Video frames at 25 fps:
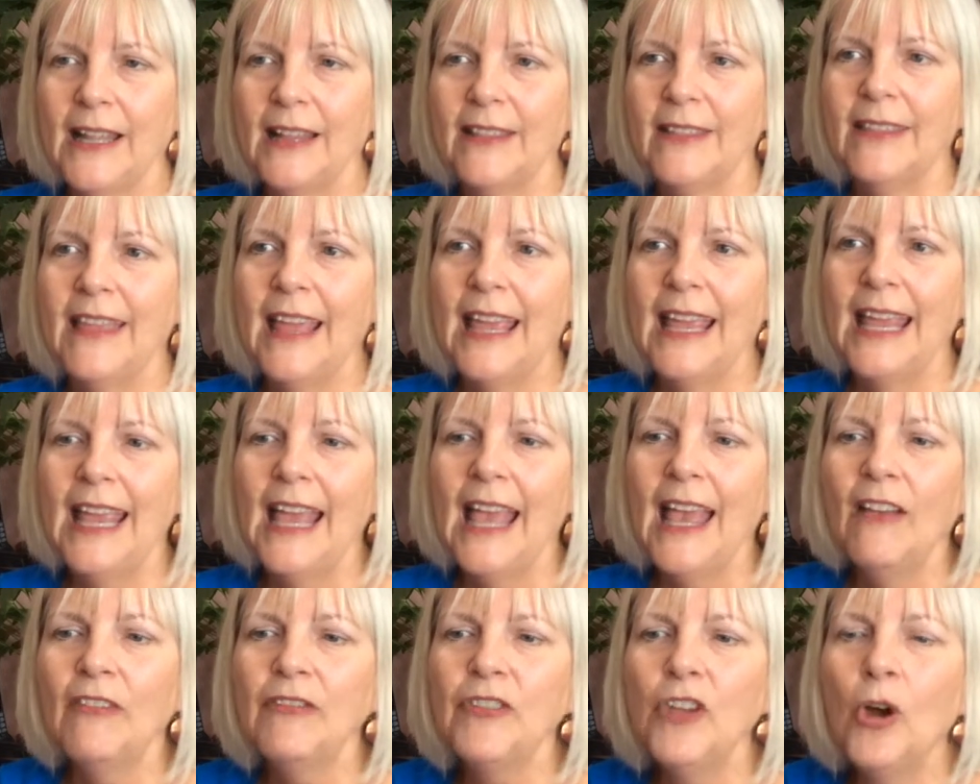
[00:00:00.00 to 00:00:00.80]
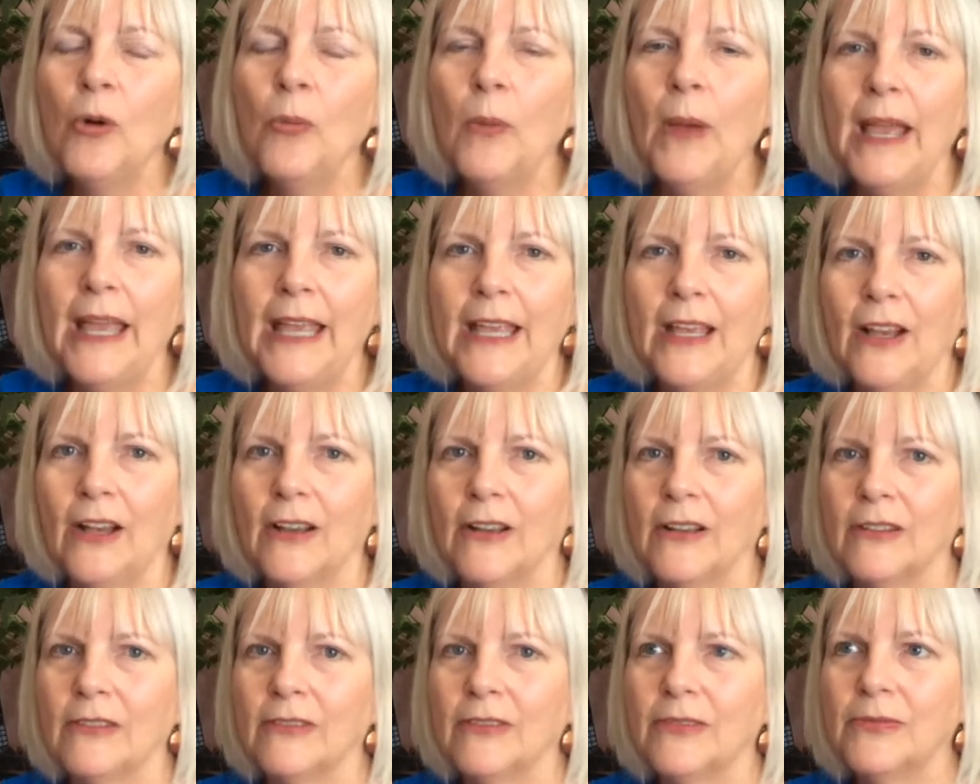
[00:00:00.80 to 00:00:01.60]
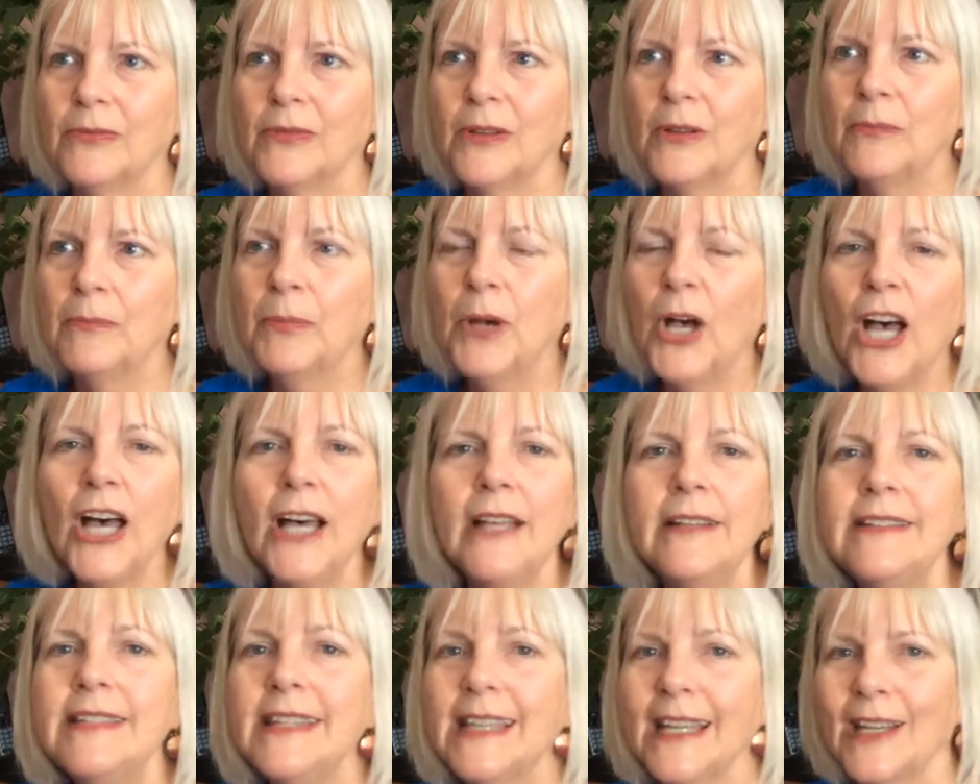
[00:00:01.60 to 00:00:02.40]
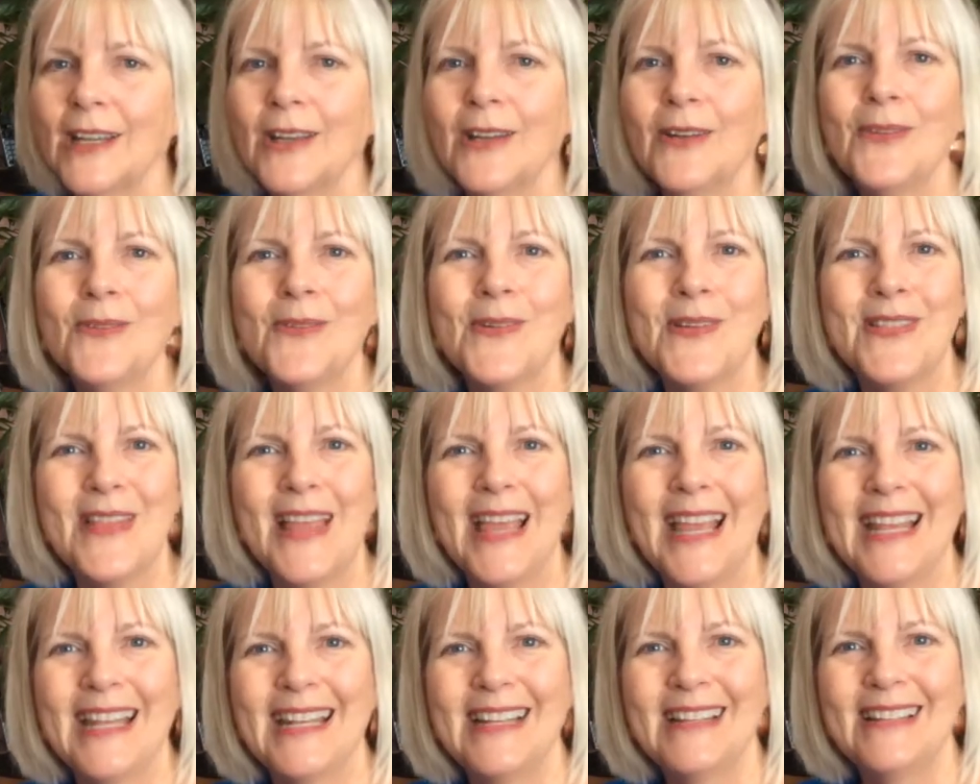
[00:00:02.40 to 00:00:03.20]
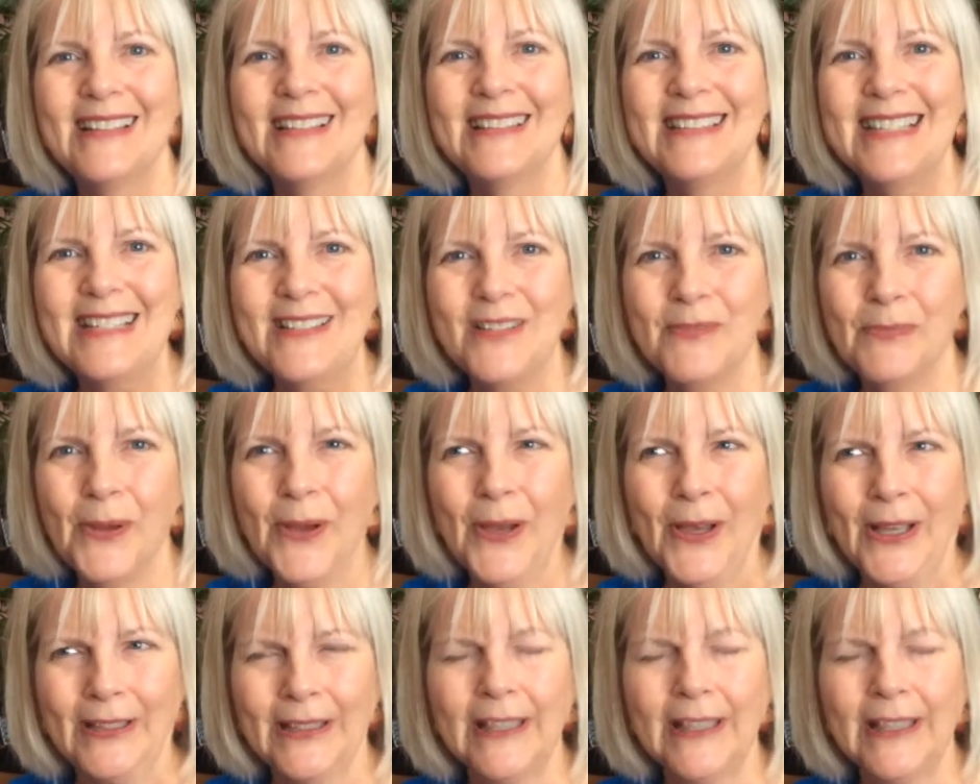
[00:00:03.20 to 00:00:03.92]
They have no way of punting when they need to punt.